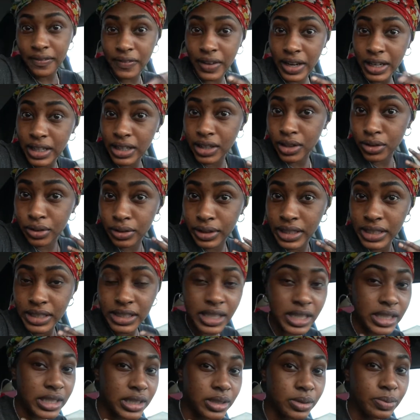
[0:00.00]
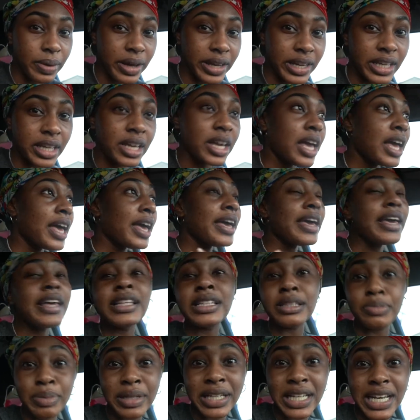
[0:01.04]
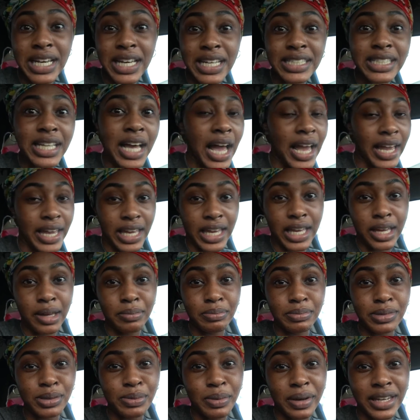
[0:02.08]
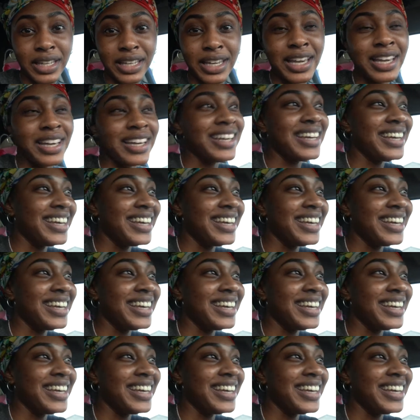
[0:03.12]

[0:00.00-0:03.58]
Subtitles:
If I look greasy and sweaty, it's because I am sweaty.